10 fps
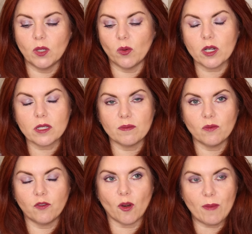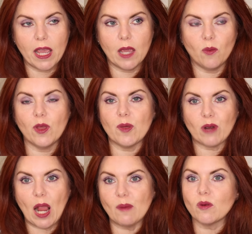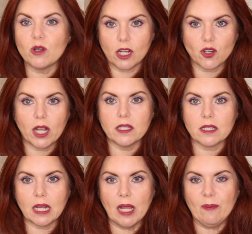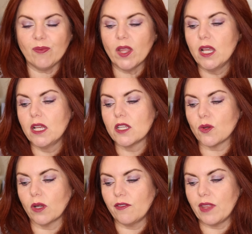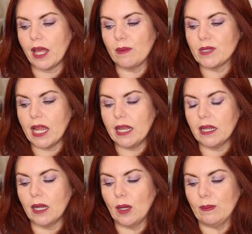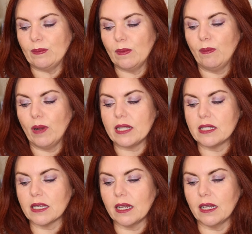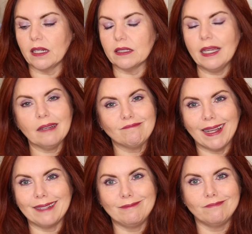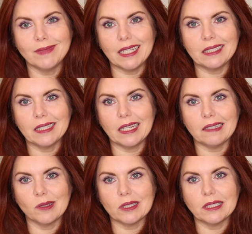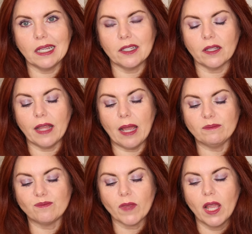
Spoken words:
works for me with a primer, which I tried this time. So I'll give you that update. But yeah, I don't know what to tell you on that.